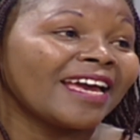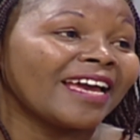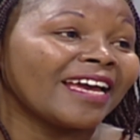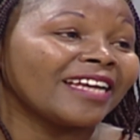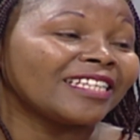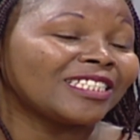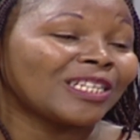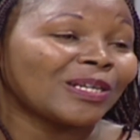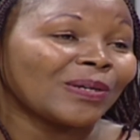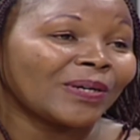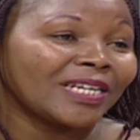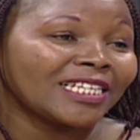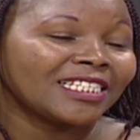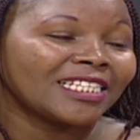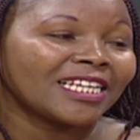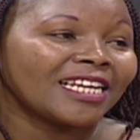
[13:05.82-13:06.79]
It's
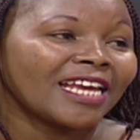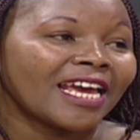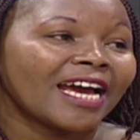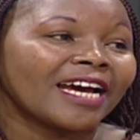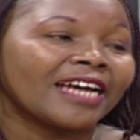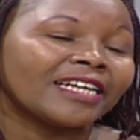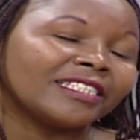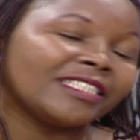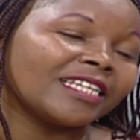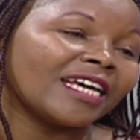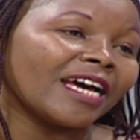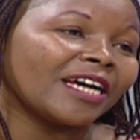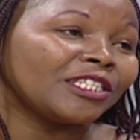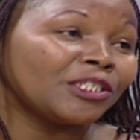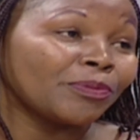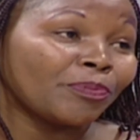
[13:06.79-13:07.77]
located at
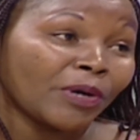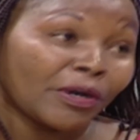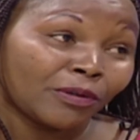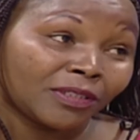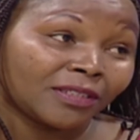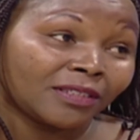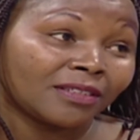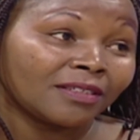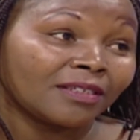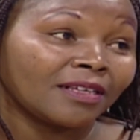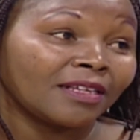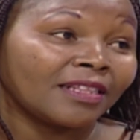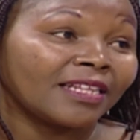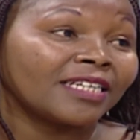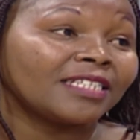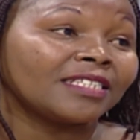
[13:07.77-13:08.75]
Ajib House,
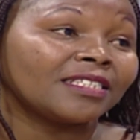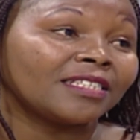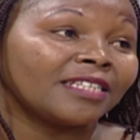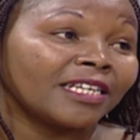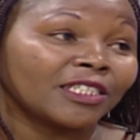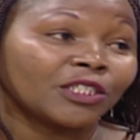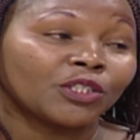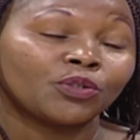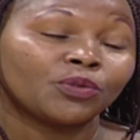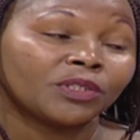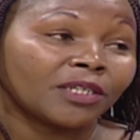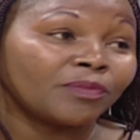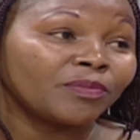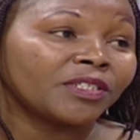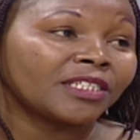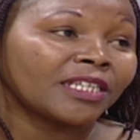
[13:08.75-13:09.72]
that is next to
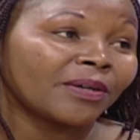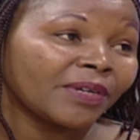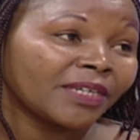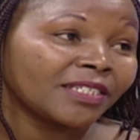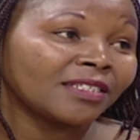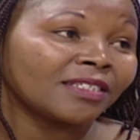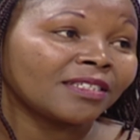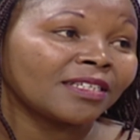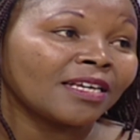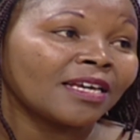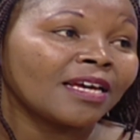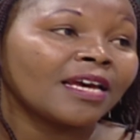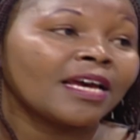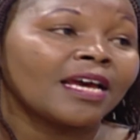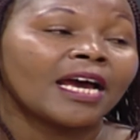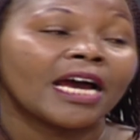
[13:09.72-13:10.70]
Times Towers.
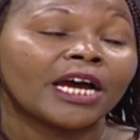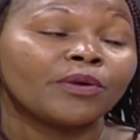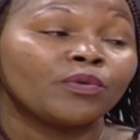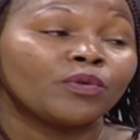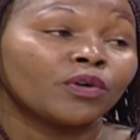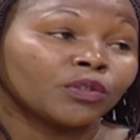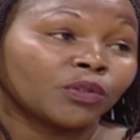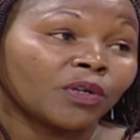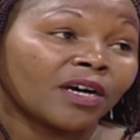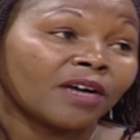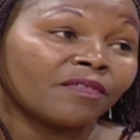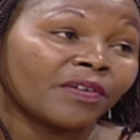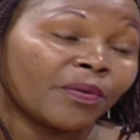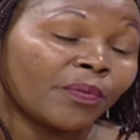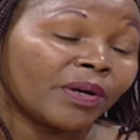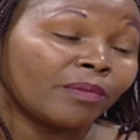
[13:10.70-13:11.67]
And we also have
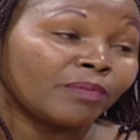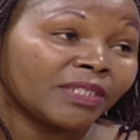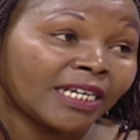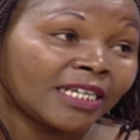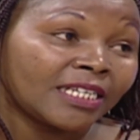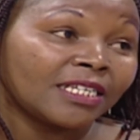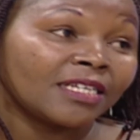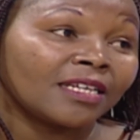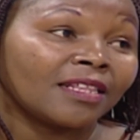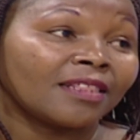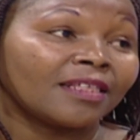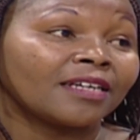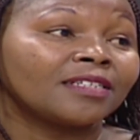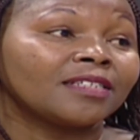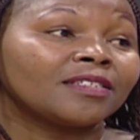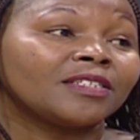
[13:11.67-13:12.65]
a website,
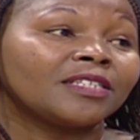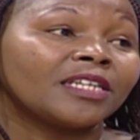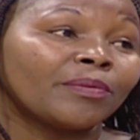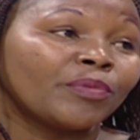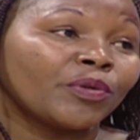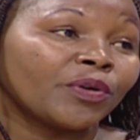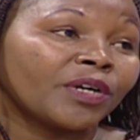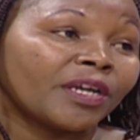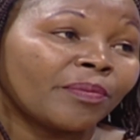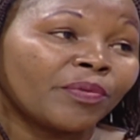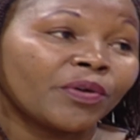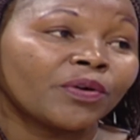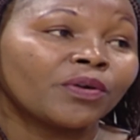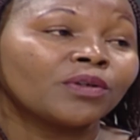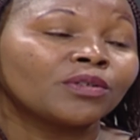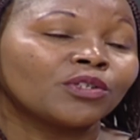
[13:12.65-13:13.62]
that is
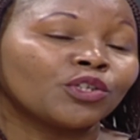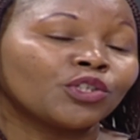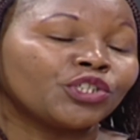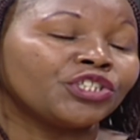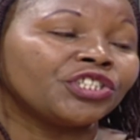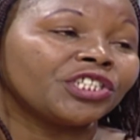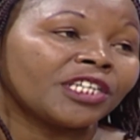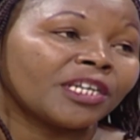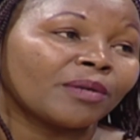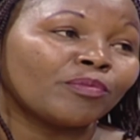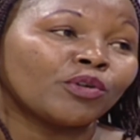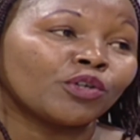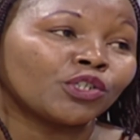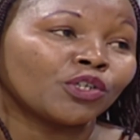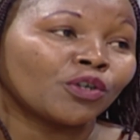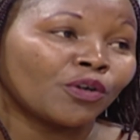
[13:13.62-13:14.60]

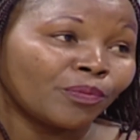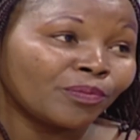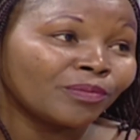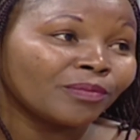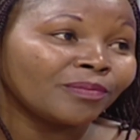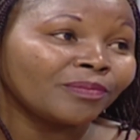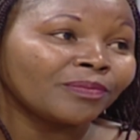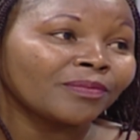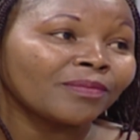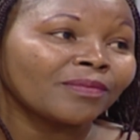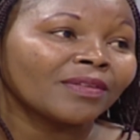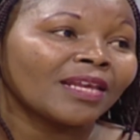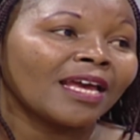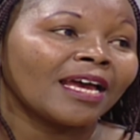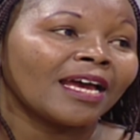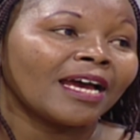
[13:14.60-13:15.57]
www.gileab.com.
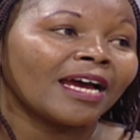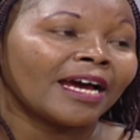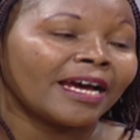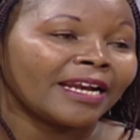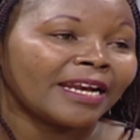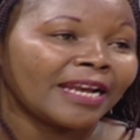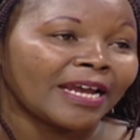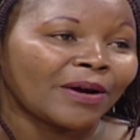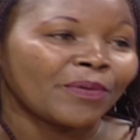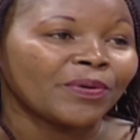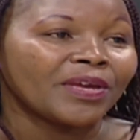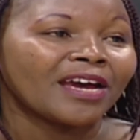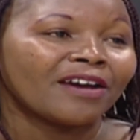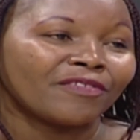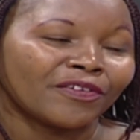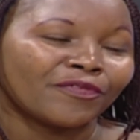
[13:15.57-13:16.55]
And we
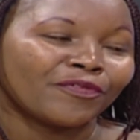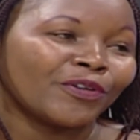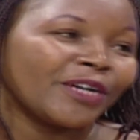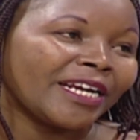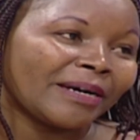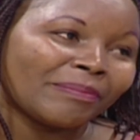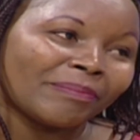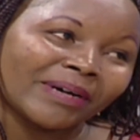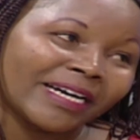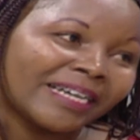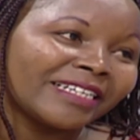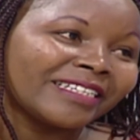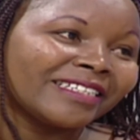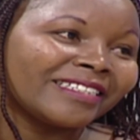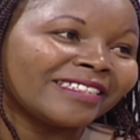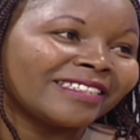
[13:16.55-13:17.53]
have a phone number.
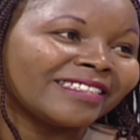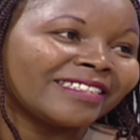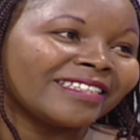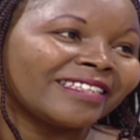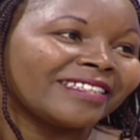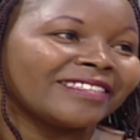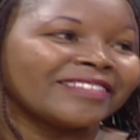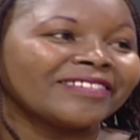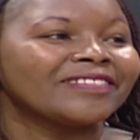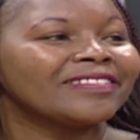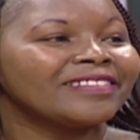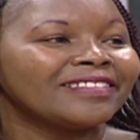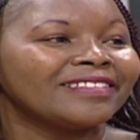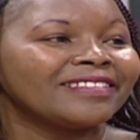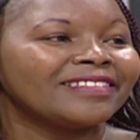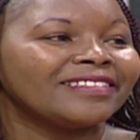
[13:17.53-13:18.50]
All
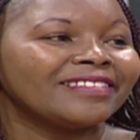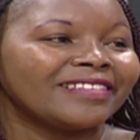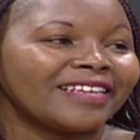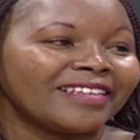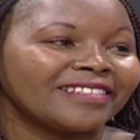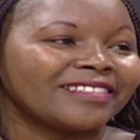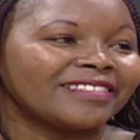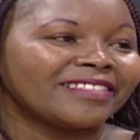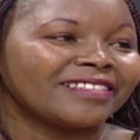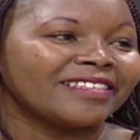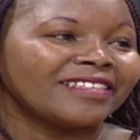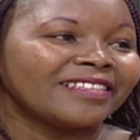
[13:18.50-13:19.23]
right. Yes.